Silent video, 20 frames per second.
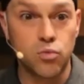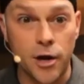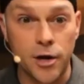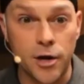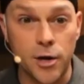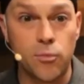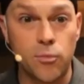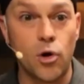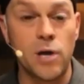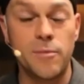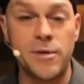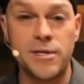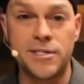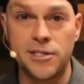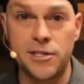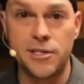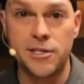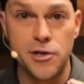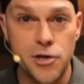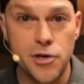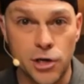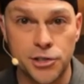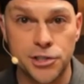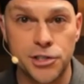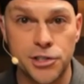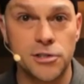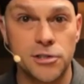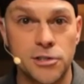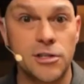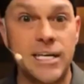to run appointments and to
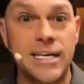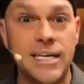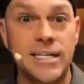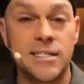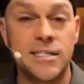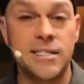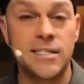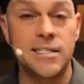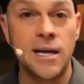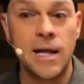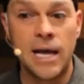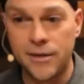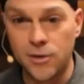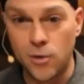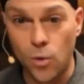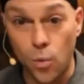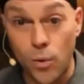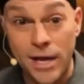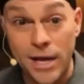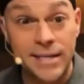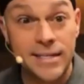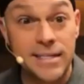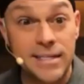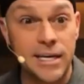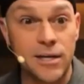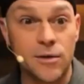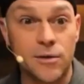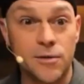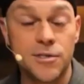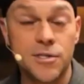nurture leads and to
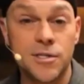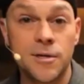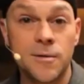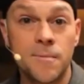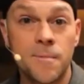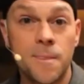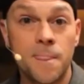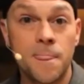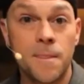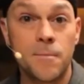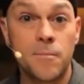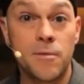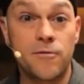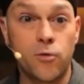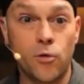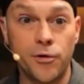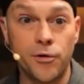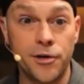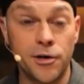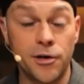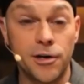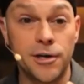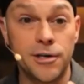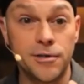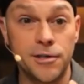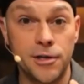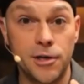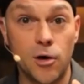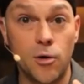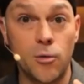win deals before
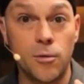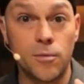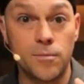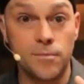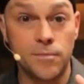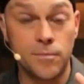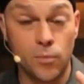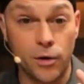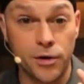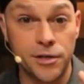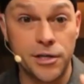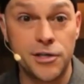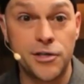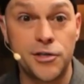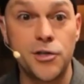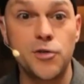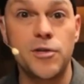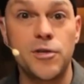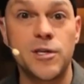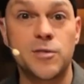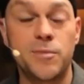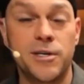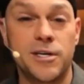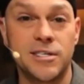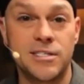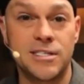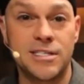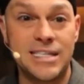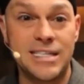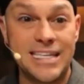you're, you know, wanting to do
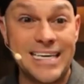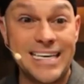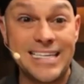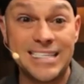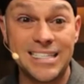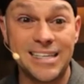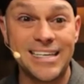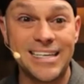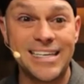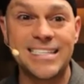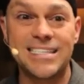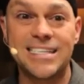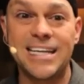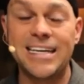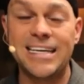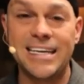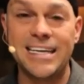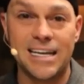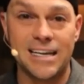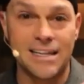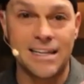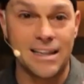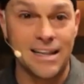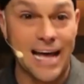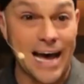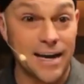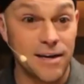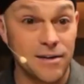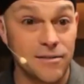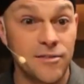this, because these leads, they need a
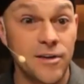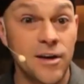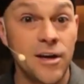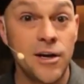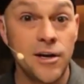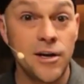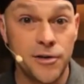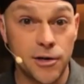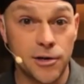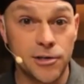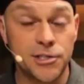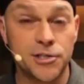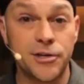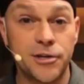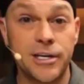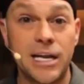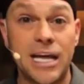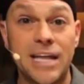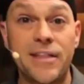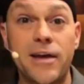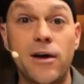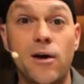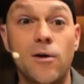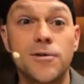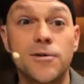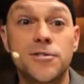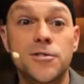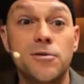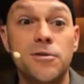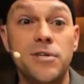lot of nurturing and
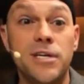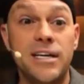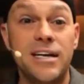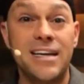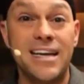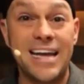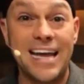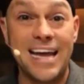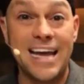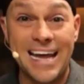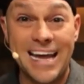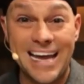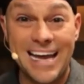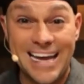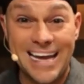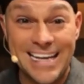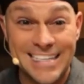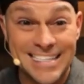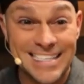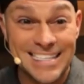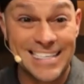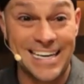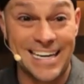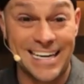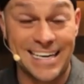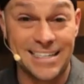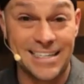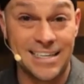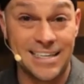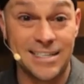they also need an
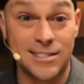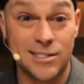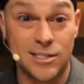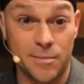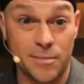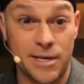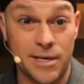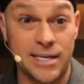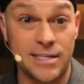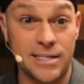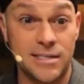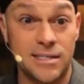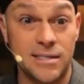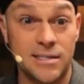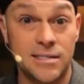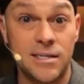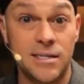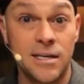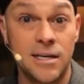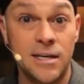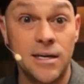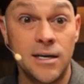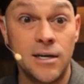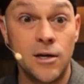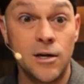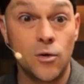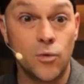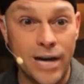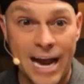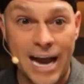instant, in some cases,
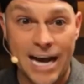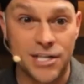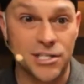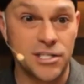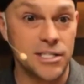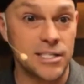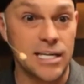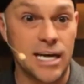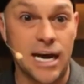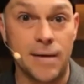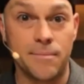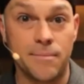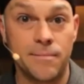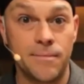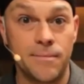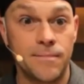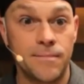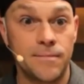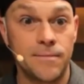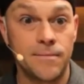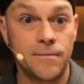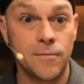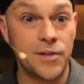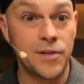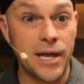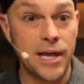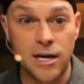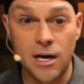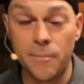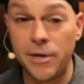reaction time.
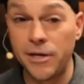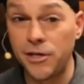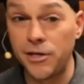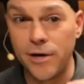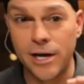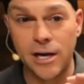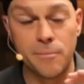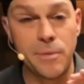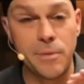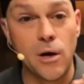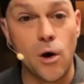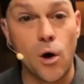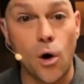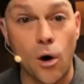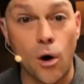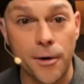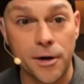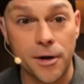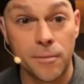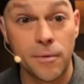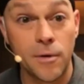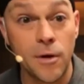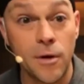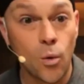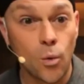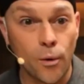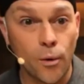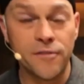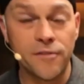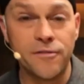When they come in, you got to be on
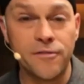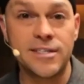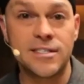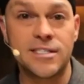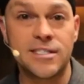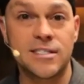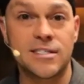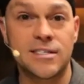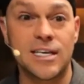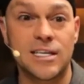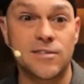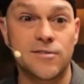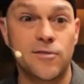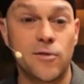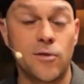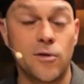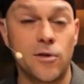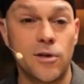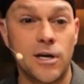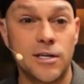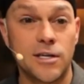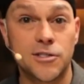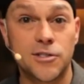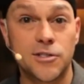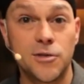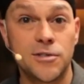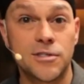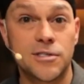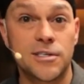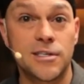them. One of his successful
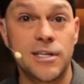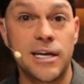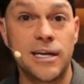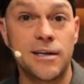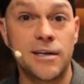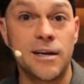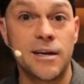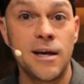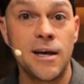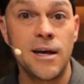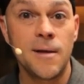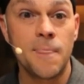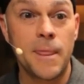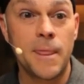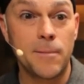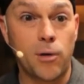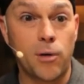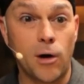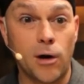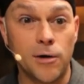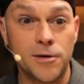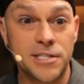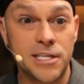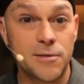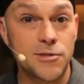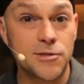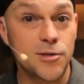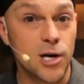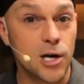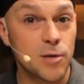uh, students and, and
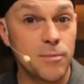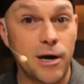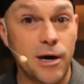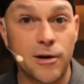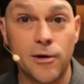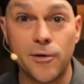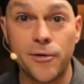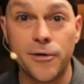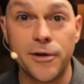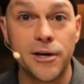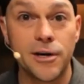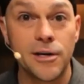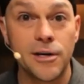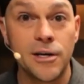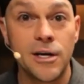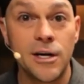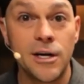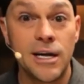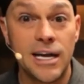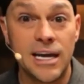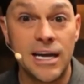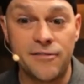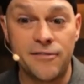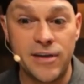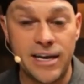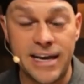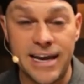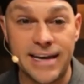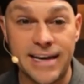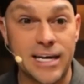partners that he was talking about earlier, if
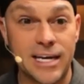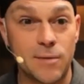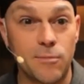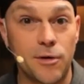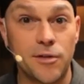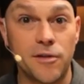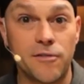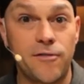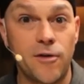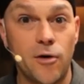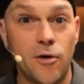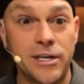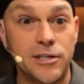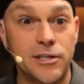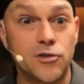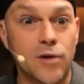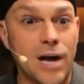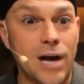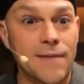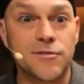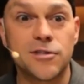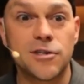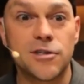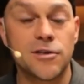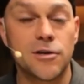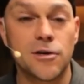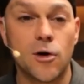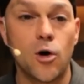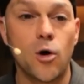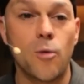he can't get them on the phone, he drives to
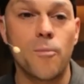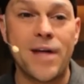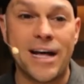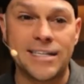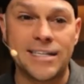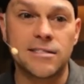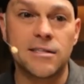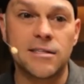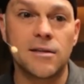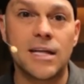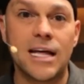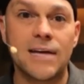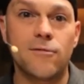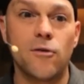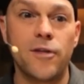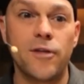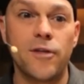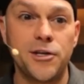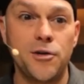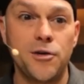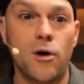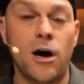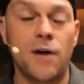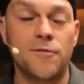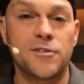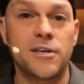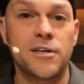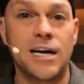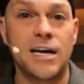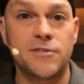their home. That's the level that you
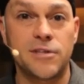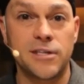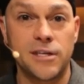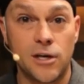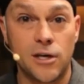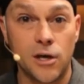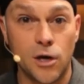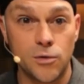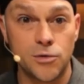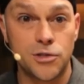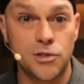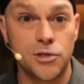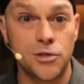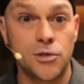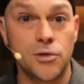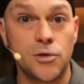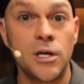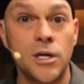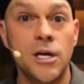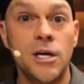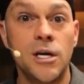often have to go to,